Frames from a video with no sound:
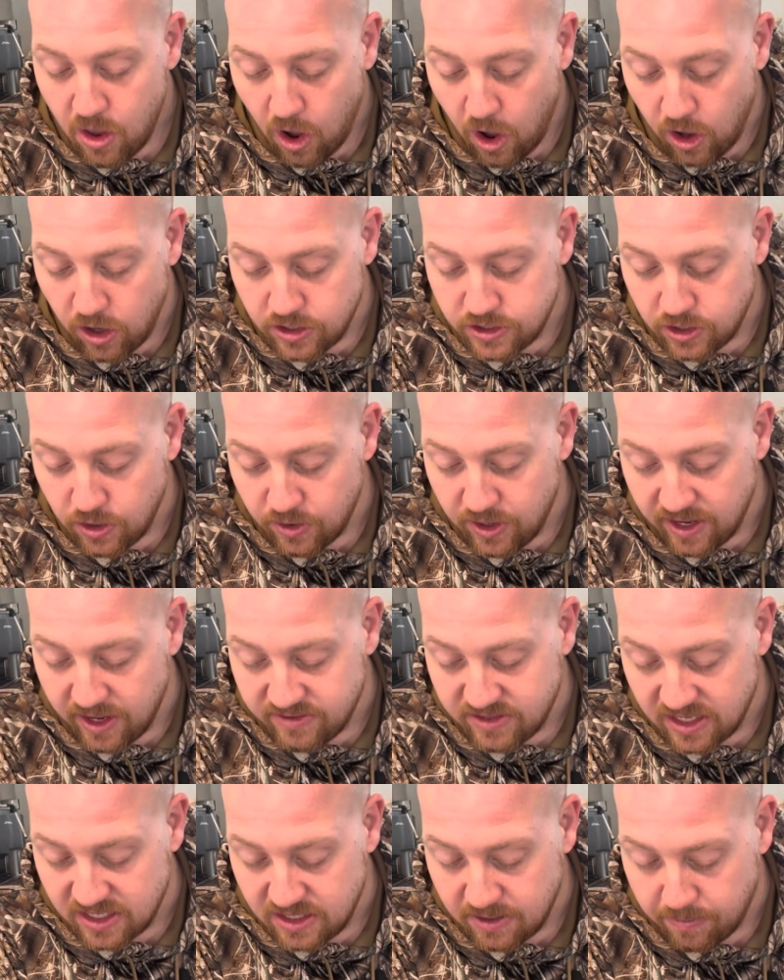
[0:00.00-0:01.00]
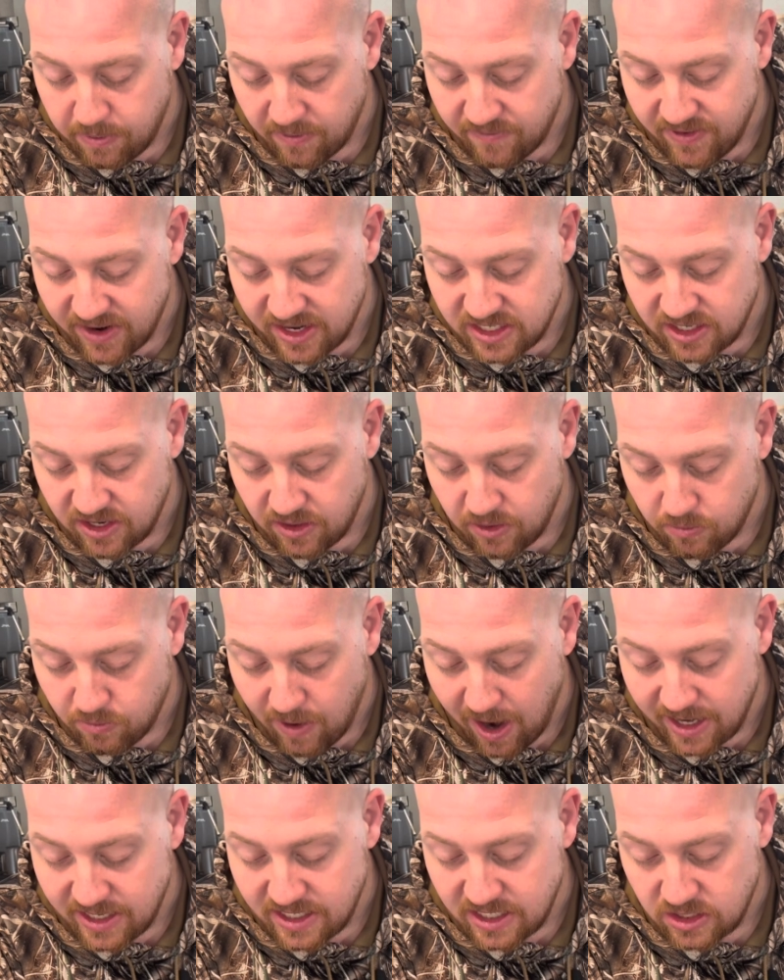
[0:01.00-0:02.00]
also gives us a provision: the
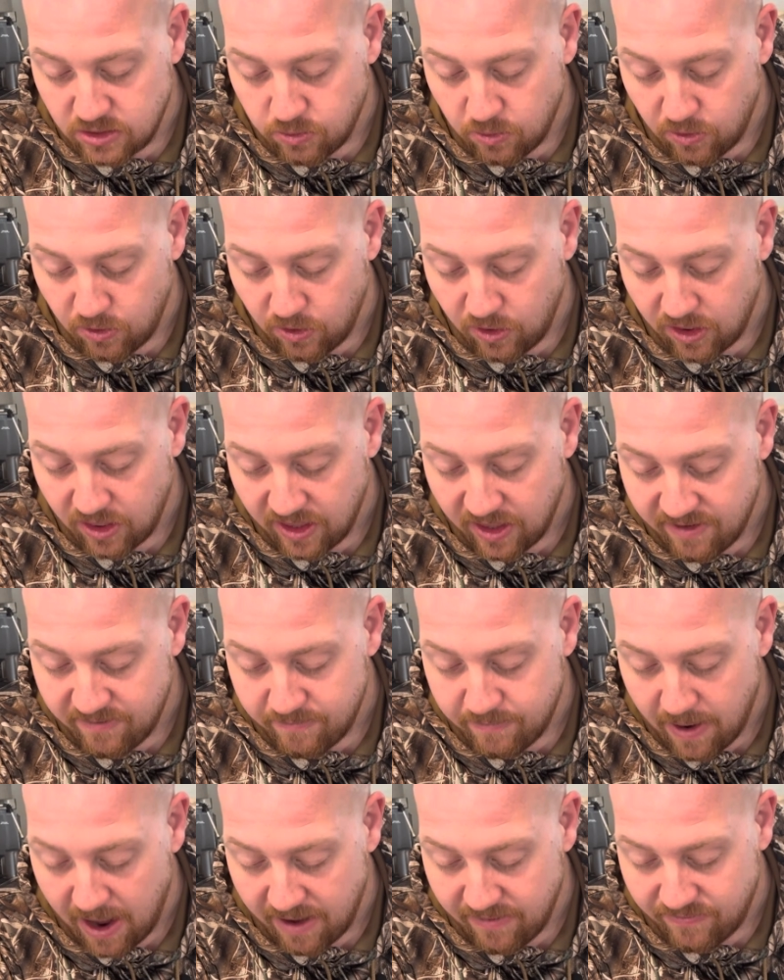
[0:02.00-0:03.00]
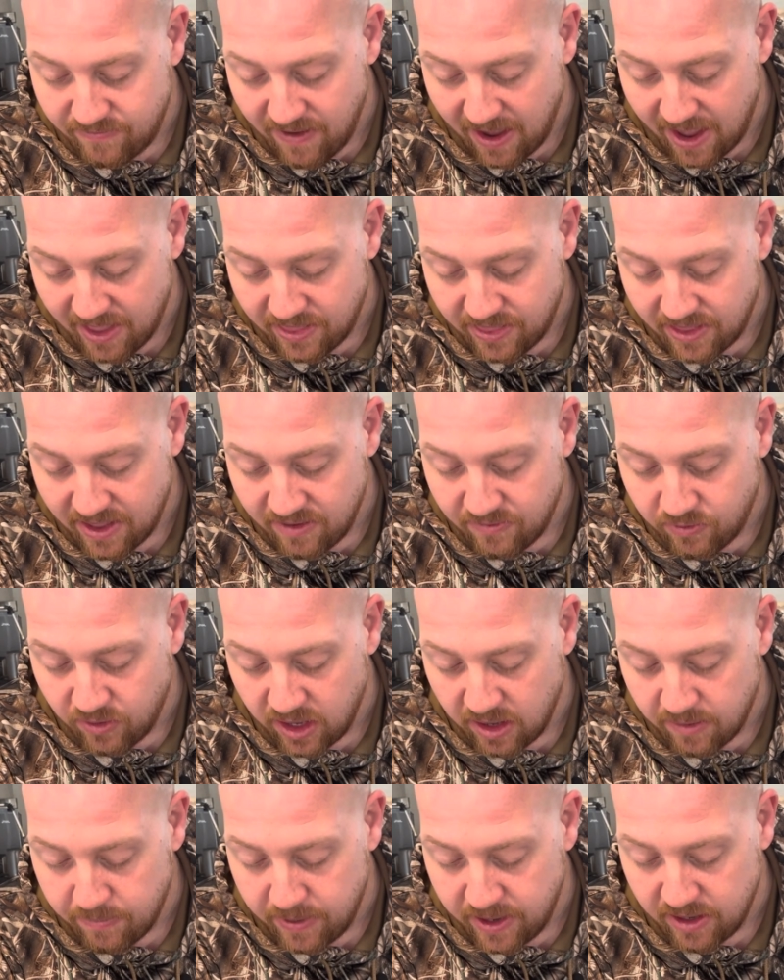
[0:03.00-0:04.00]
righteous will live by faith. If
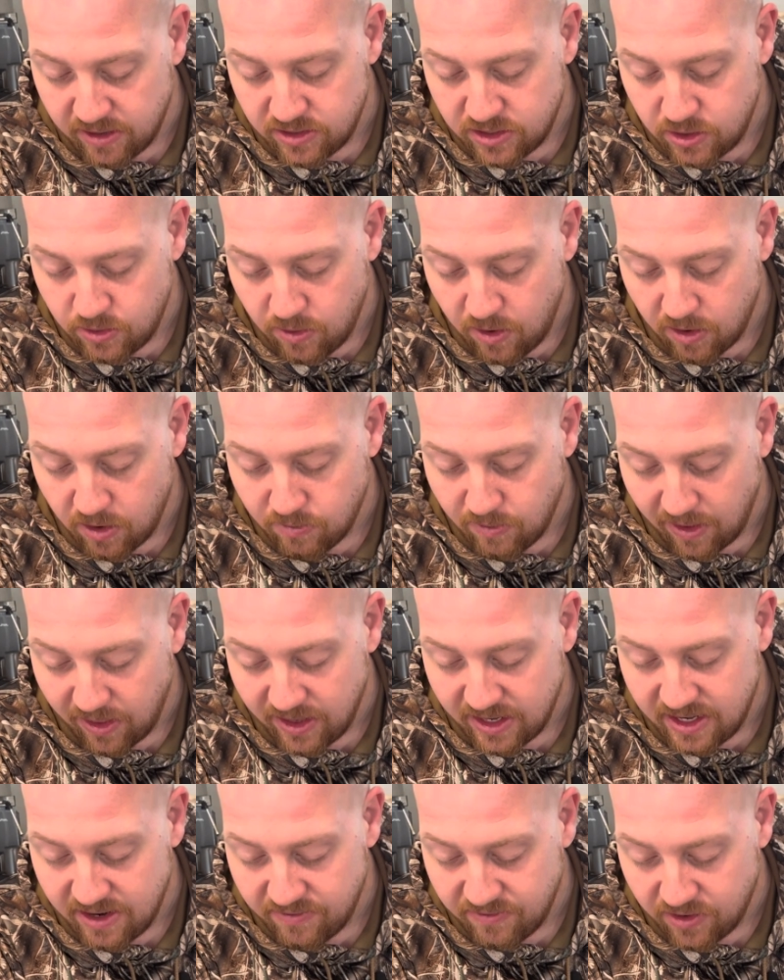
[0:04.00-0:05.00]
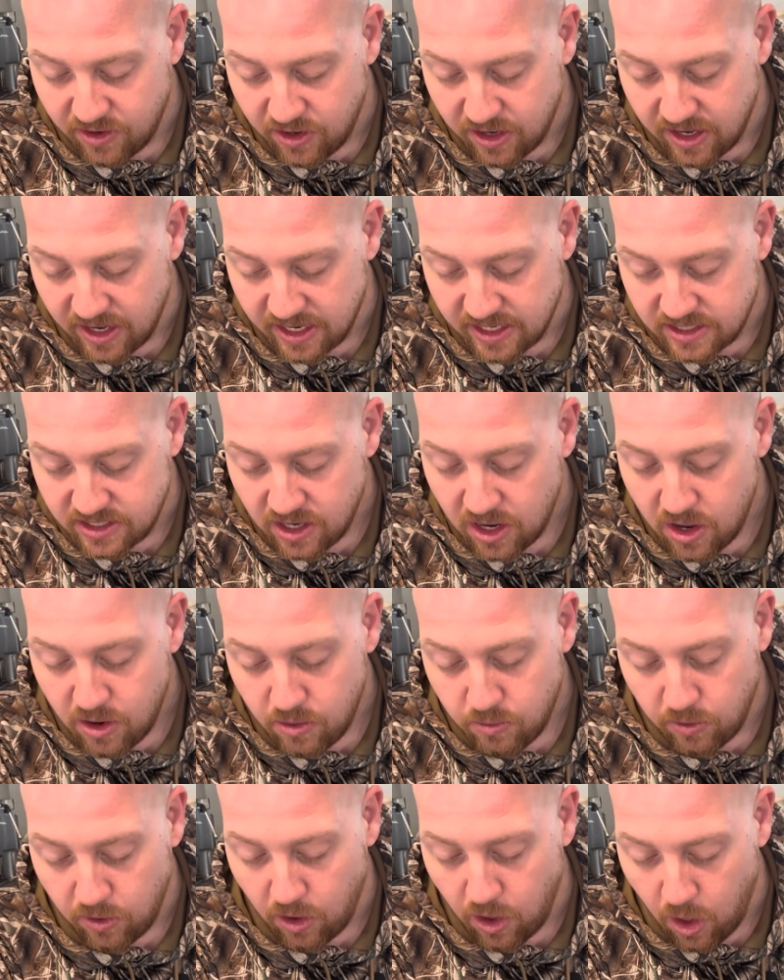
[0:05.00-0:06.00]
we appeal to our relative goodness,
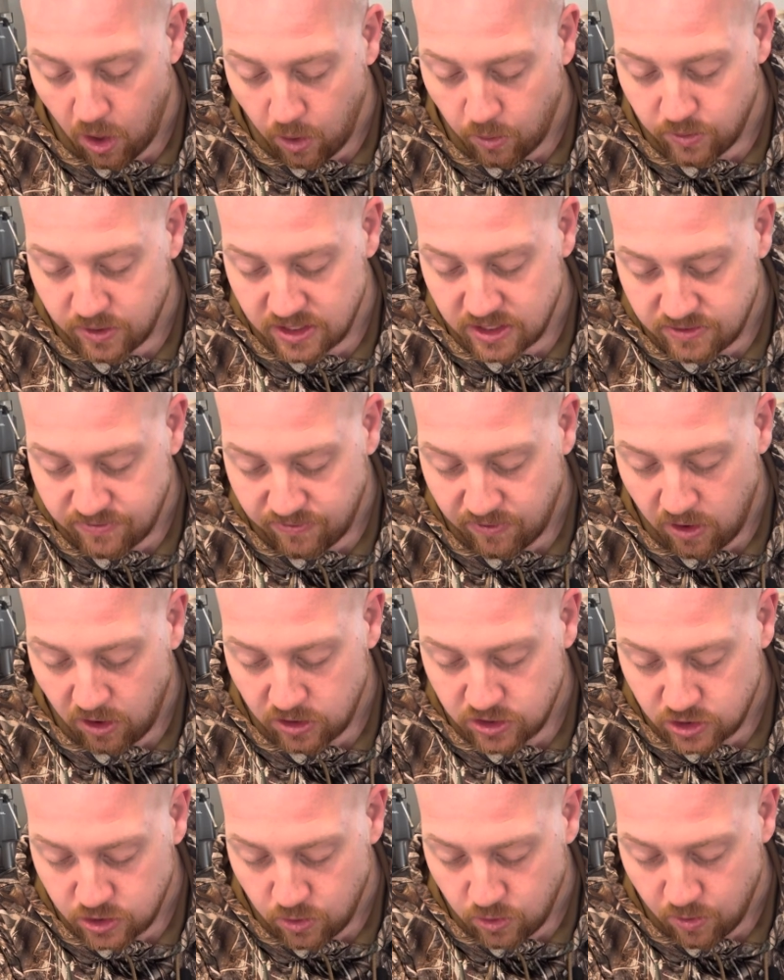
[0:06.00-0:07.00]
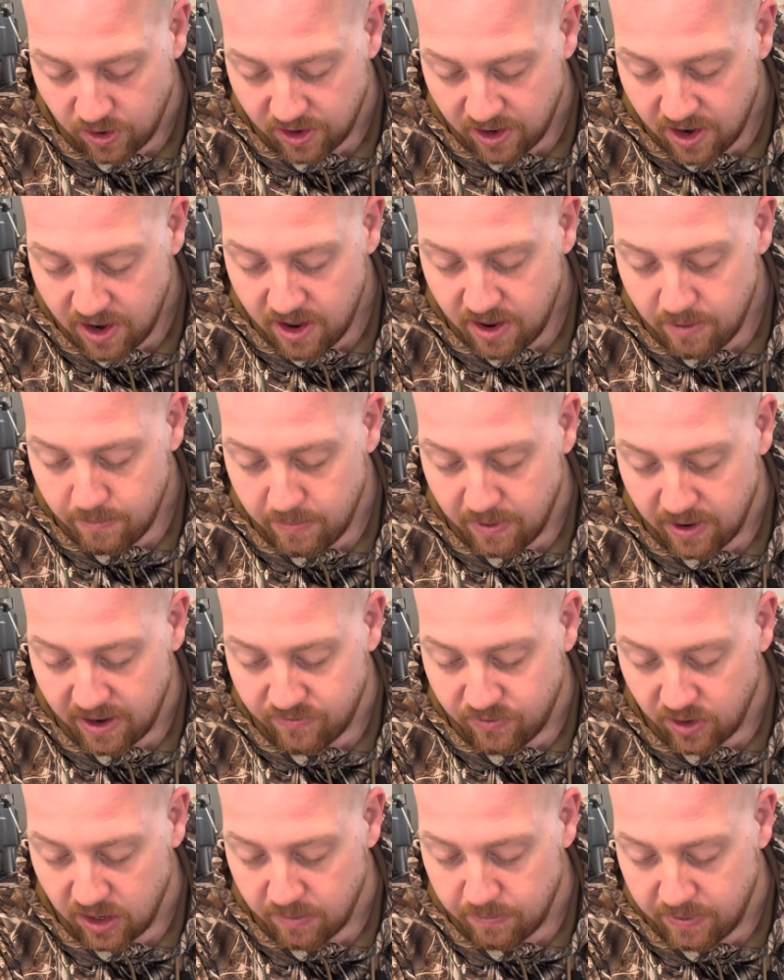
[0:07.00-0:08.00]
we'll always fall short. But
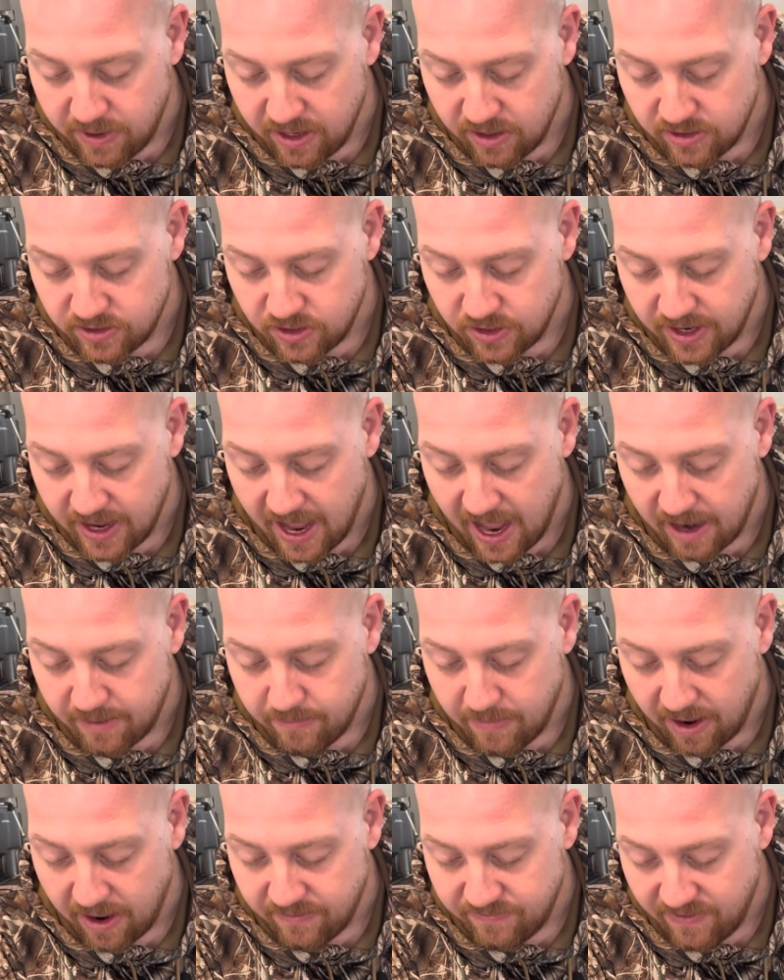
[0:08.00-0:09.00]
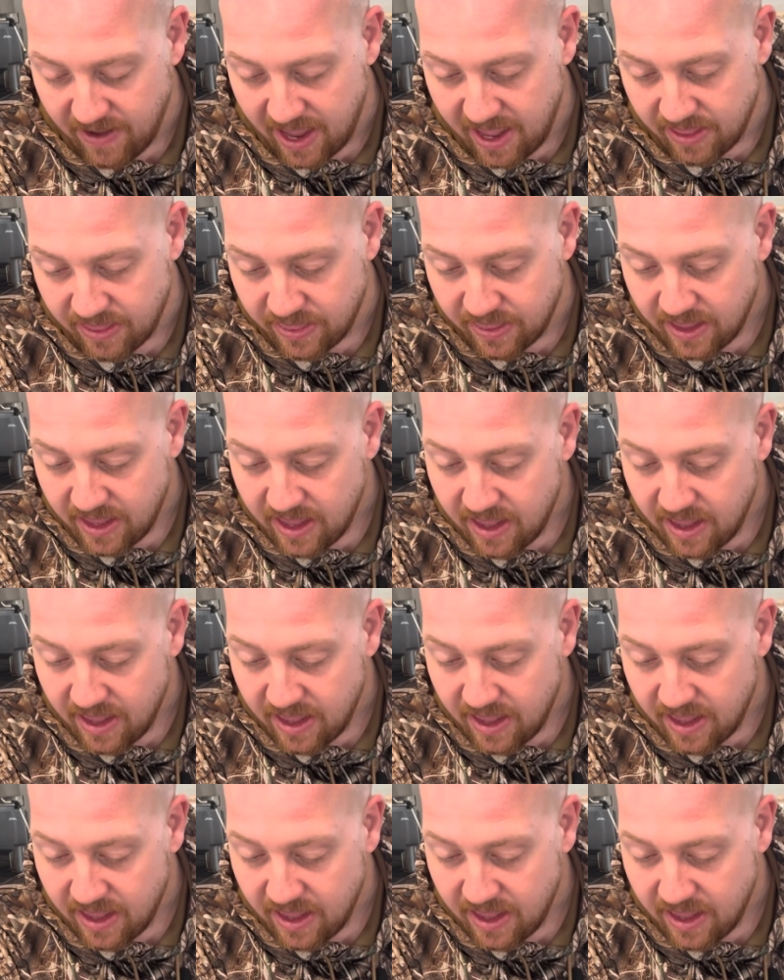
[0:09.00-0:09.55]
if we appeal to God by faith,